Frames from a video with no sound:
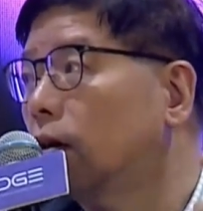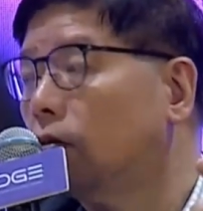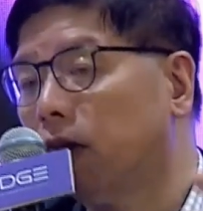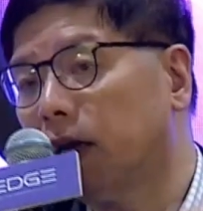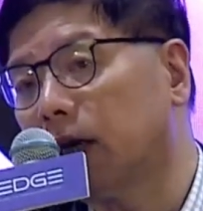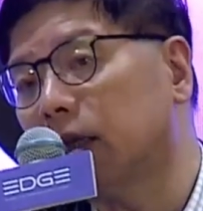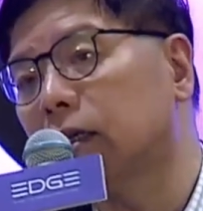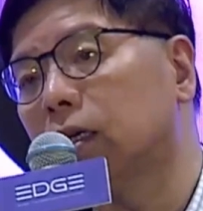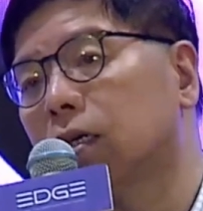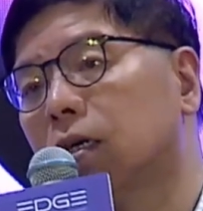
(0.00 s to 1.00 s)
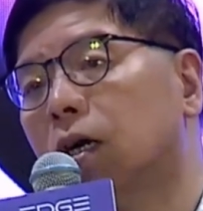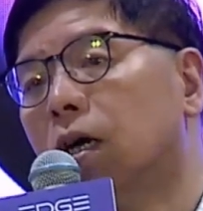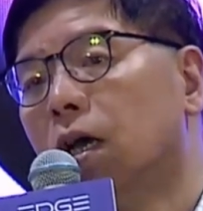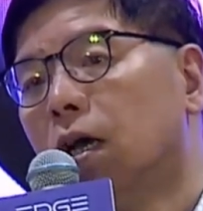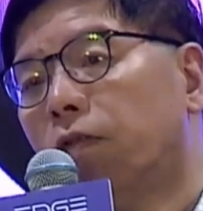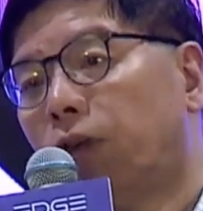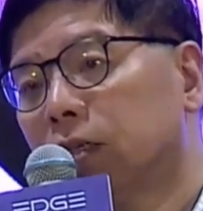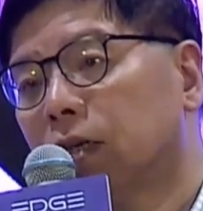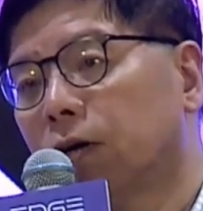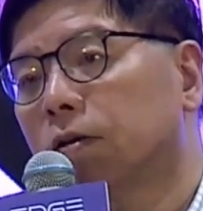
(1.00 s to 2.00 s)
to be pre-built
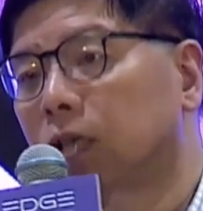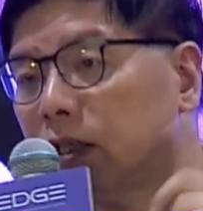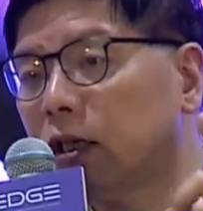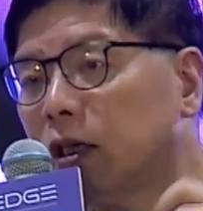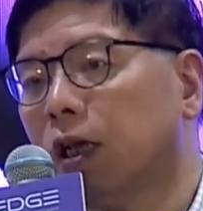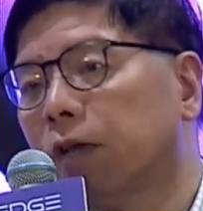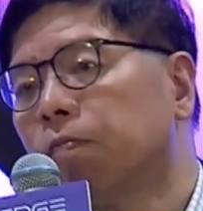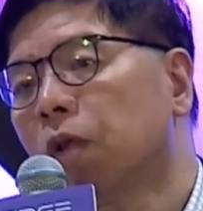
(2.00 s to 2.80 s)
in the system,